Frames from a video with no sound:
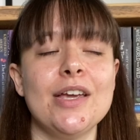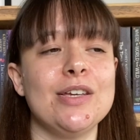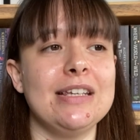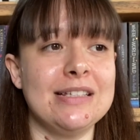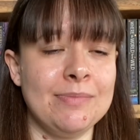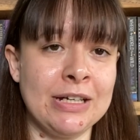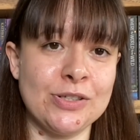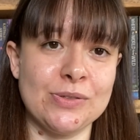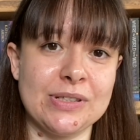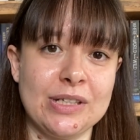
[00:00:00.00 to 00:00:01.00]
You need to make
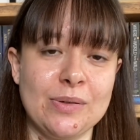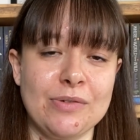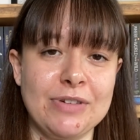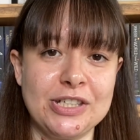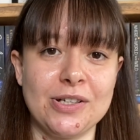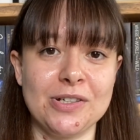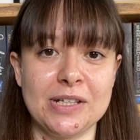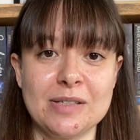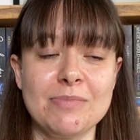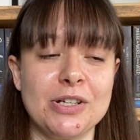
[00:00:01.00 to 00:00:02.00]
sure that you are
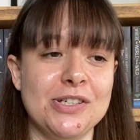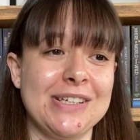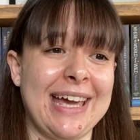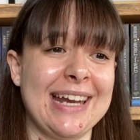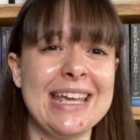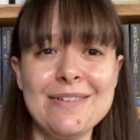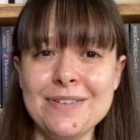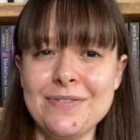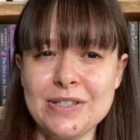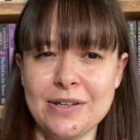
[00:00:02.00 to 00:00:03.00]
recharging as much as you can, even
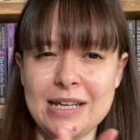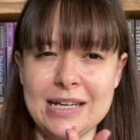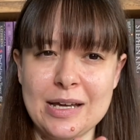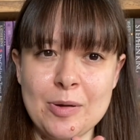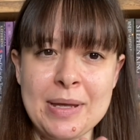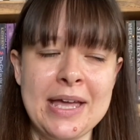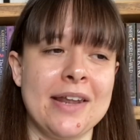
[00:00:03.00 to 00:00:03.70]
if it's only a little bit.